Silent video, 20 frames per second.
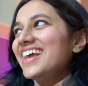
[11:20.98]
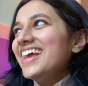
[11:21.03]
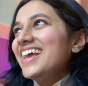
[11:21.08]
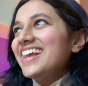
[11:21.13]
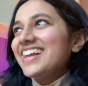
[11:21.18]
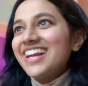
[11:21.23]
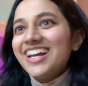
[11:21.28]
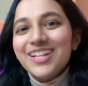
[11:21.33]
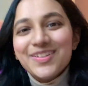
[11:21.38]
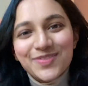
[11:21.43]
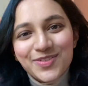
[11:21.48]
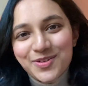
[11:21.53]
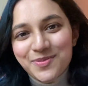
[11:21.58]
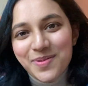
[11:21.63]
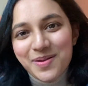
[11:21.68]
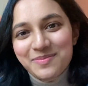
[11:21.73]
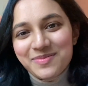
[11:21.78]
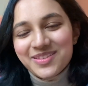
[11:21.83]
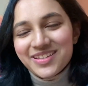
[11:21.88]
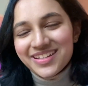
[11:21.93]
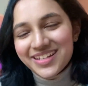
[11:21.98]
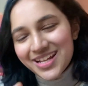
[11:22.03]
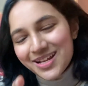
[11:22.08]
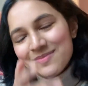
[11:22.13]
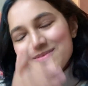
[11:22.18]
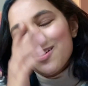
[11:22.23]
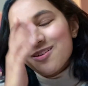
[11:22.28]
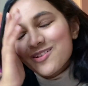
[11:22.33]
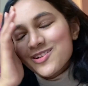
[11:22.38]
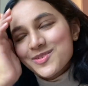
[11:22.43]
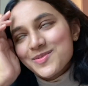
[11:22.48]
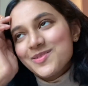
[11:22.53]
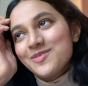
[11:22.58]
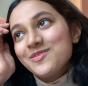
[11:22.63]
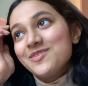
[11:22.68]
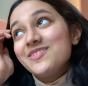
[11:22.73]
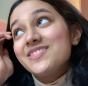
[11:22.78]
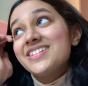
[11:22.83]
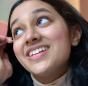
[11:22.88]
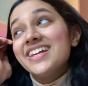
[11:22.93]
can't even remember the name now because we don't
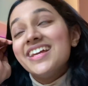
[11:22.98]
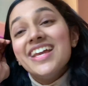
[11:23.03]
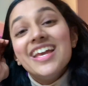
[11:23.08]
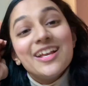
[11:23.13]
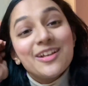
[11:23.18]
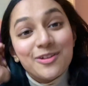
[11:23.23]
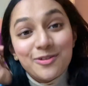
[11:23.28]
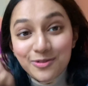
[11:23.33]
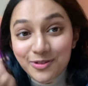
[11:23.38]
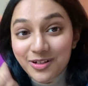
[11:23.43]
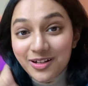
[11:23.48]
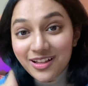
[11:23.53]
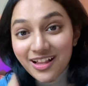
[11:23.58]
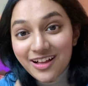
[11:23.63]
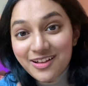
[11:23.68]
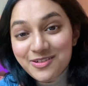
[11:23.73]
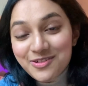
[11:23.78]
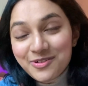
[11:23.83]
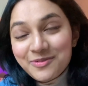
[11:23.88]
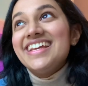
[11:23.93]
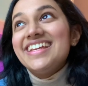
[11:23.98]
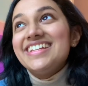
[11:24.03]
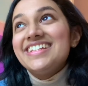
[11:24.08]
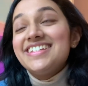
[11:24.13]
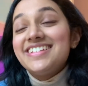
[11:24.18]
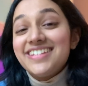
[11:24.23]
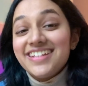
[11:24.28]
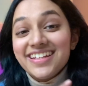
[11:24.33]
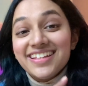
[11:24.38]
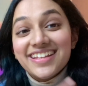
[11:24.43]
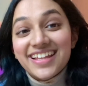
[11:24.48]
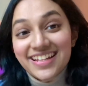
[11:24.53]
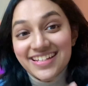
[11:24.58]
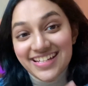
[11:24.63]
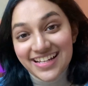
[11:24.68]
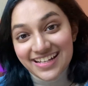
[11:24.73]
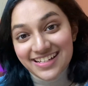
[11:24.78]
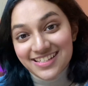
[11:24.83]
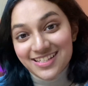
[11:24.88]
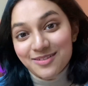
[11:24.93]
use it, Google Classroom. She then
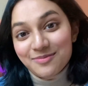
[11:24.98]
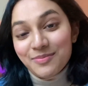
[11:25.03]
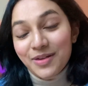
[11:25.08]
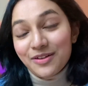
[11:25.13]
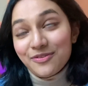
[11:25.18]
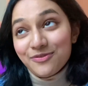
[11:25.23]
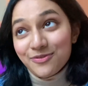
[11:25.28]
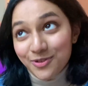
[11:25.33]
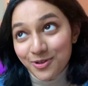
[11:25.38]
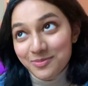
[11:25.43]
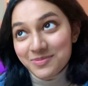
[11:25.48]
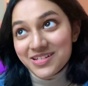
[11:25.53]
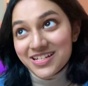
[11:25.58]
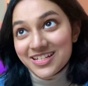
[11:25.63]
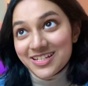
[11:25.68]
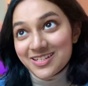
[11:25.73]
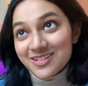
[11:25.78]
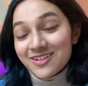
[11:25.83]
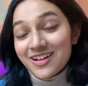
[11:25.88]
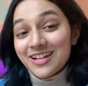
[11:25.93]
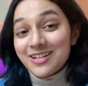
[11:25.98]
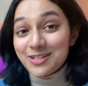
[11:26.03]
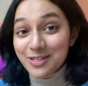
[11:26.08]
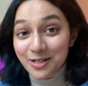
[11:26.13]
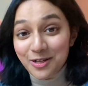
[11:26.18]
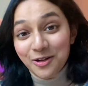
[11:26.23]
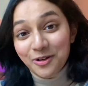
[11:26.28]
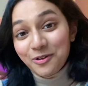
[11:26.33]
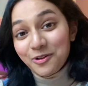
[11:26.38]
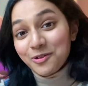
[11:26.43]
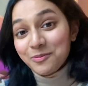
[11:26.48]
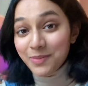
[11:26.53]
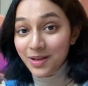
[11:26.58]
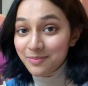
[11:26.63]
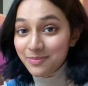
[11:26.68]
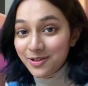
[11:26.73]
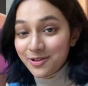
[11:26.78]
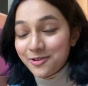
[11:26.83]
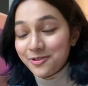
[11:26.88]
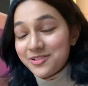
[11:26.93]
texted my form teacher and she called my
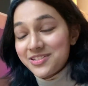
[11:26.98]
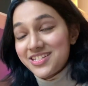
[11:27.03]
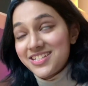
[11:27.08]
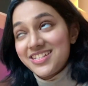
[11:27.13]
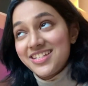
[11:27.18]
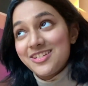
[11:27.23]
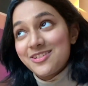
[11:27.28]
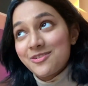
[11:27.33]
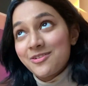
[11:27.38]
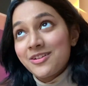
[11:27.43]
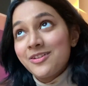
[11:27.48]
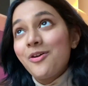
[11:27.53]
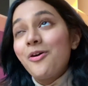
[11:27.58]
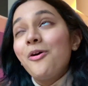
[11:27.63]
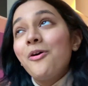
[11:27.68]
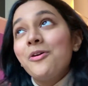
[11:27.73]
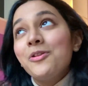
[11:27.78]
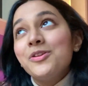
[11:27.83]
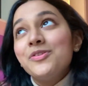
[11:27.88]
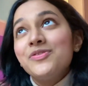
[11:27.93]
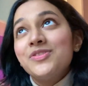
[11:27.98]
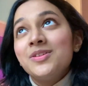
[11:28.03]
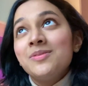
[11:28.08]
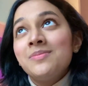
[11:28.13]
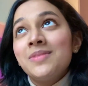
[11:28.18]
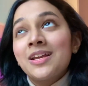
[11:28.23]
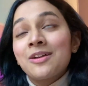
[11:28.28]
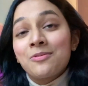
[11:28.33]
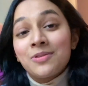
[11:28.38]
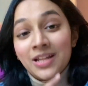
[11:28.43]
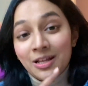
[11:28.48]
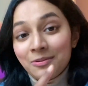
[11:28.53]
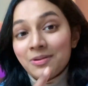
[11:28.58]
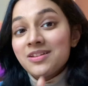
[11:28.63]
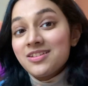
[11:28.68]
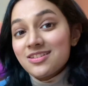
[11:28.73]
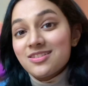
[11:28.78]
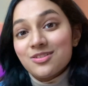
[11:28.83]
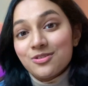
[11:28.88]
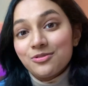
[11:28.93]
biology teacher, and all of them, like when I
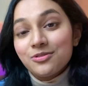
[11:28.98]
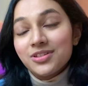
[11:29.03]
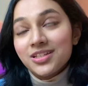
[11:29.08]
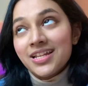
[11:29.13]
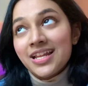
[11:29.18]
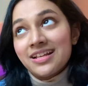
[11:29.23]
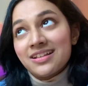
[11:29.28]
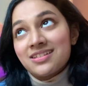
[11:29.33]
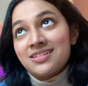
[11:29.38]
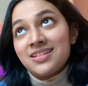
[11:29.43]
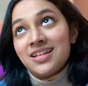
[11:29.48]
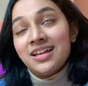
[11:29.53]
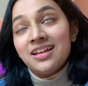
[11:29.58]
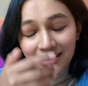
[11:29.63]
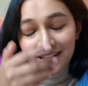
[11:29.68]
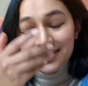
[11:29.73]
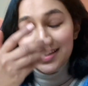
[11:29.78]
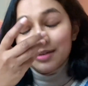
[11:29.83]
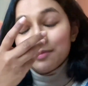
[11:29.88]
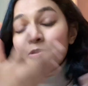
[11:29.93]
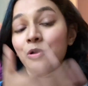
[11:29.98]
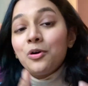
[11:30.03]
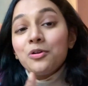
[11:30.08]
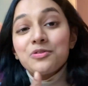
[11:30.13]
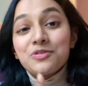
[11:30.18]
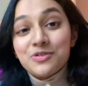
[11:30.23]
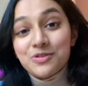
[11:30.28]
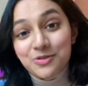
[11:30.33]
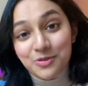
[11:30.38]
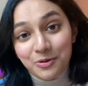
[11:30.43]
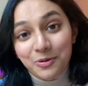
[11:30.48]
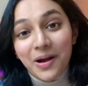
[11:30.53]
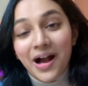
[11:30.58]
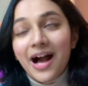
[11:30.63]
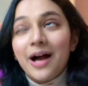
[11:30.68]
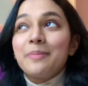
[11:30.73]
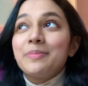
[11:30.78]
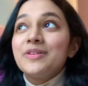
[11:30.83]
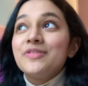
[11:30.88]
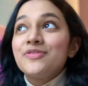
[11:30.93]
went to school the next day, they were all so
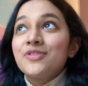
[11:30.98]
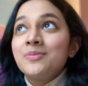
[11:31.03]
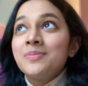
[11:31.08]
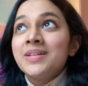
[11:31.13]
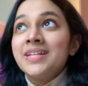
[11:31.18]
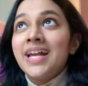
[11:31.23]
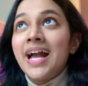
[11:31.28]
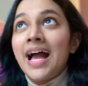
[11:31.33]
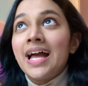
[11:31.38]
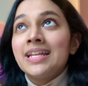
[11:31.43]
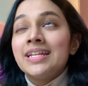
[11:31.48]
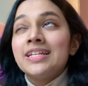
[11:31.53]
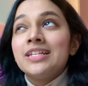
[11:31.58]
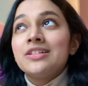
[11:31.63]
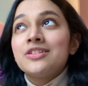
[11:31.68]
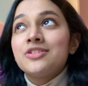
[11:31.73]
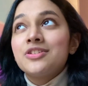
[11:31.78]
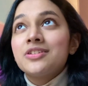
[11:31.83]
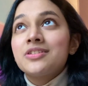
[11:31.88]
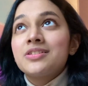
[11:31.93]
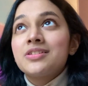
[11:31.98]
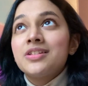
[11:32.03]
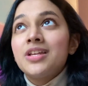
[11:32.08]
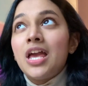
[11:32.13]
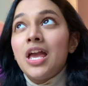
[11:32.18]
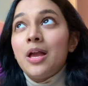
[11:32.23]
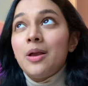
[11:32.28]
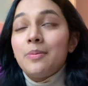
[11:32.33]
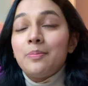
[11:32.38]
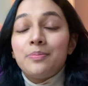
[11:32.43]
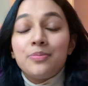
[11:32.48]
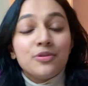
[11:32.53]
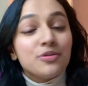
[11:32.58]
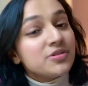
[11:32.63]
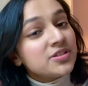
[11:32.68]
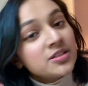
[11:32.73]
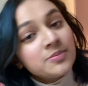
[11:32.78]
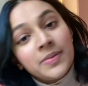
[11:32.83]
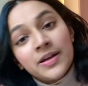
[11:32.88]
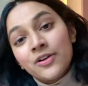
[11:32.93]
happy for me and it just boosted my